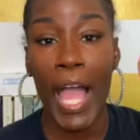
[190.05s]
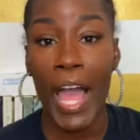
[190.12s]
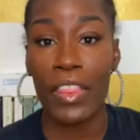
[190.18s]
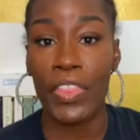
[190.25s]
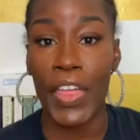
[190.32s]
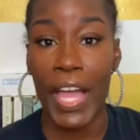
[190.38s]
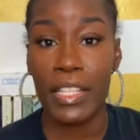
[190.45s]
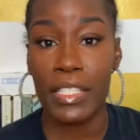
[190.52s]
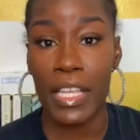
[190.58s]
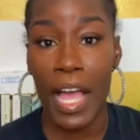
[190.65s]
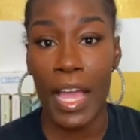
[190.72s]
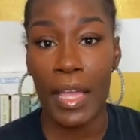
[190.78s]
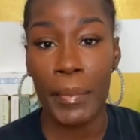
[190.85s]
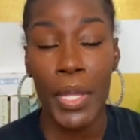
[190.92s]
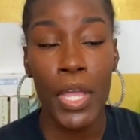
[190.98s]
At that
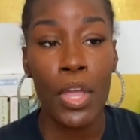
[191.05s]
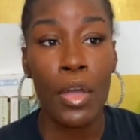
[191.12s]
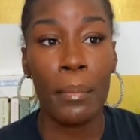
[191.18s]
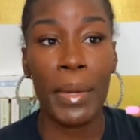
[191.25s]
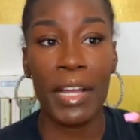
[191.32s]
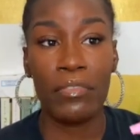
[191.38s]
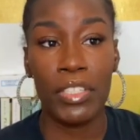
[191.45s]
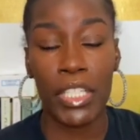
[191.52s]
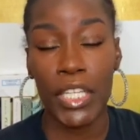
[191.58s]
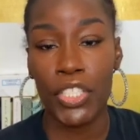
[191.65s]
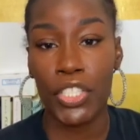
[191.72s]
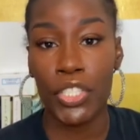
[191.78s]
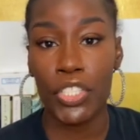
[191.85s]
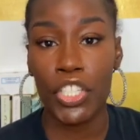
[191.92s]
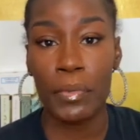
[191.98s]
time, my
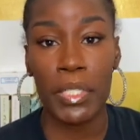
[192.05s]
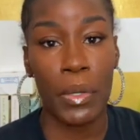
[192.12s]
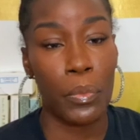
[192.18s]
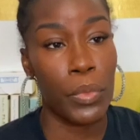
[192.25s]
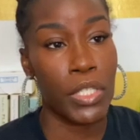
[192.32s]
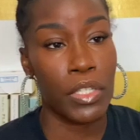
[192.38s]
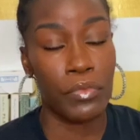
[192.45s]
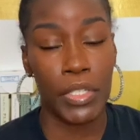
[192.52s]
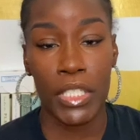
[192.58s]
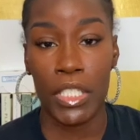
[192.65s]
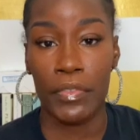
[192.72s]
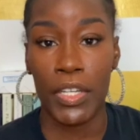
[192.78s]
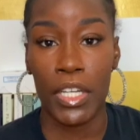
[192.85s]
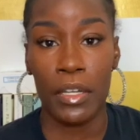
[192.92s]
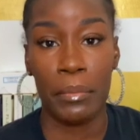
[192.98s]
relationships, I wasn't
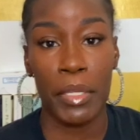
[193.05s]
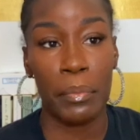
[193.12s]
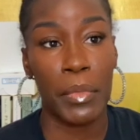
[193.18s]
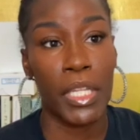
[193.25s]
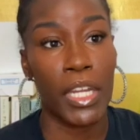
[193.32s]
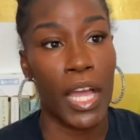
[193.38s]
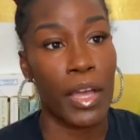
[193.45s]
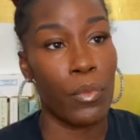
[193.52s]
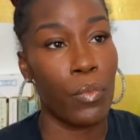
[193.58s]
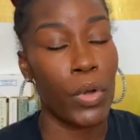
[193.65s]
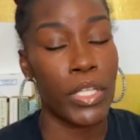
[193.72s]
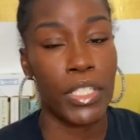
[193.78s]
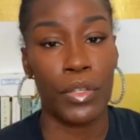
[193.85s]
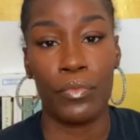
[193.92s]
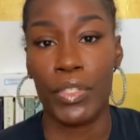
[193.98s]
receiving commitment, I
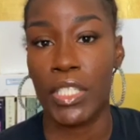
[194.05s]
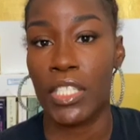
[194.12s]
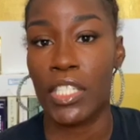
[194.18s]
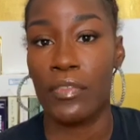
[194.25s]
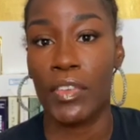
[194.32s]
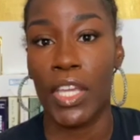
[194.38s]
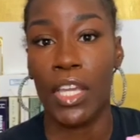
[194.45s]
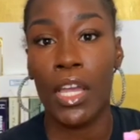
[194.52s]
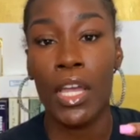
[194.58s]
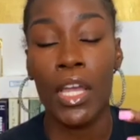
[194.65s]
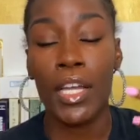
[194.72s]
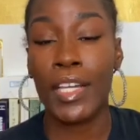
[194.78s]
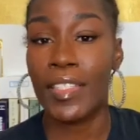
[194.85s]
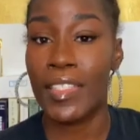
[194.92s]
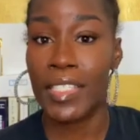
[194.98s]
wasn't receiving
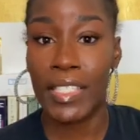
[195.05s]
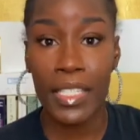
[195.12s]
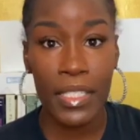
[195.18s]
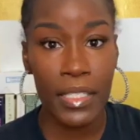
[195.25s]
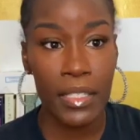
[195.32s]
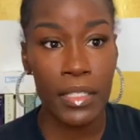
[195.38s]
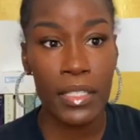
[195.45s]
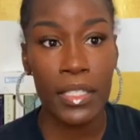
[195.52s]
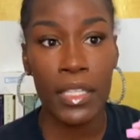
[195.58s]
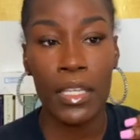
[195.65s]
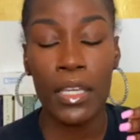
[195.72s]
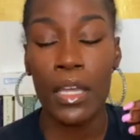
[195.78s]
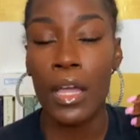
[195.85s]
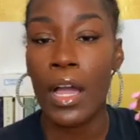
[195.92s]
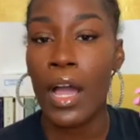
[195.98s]

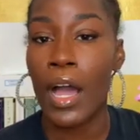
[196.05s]
consistency.